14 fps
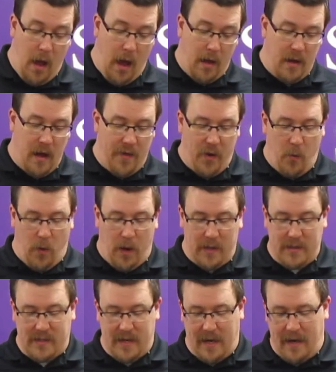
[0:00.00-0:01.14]
Another
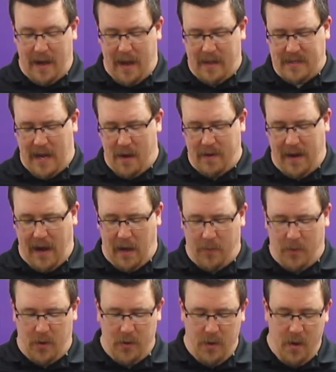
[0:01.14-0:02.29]
one sound
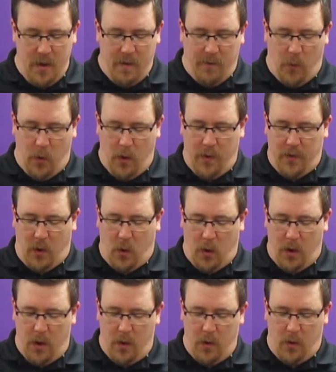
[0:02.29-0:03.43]
animal for the
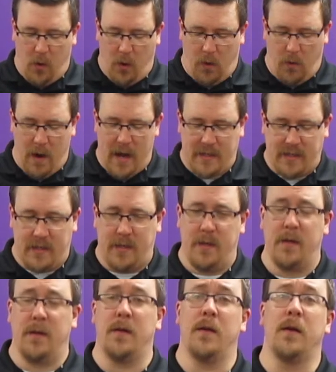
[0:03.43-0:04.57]
quarter note, quarter rest.
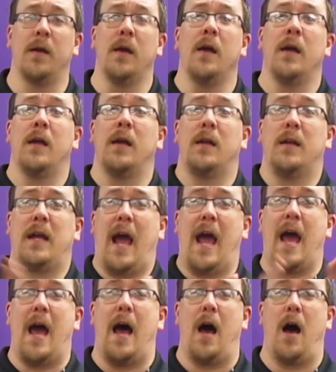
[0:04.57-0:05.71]

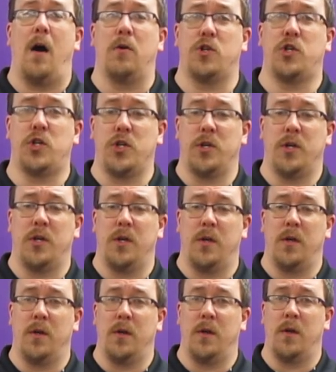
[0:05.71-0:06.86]
Couch.
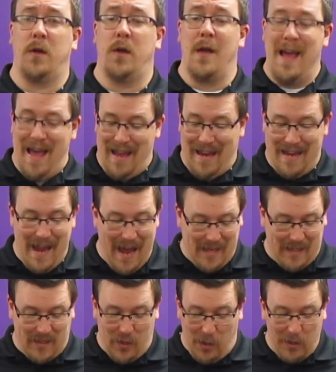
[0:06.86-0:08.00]

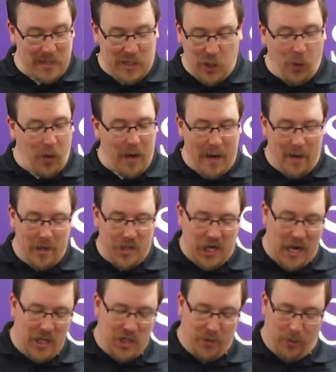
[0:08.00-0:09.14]
Yes, those two are
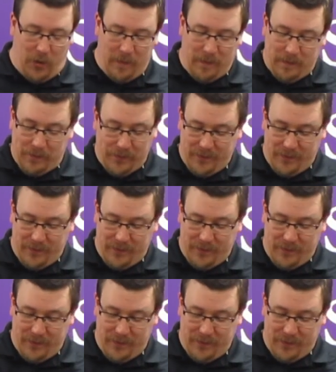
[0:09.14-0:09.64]
interchangeable.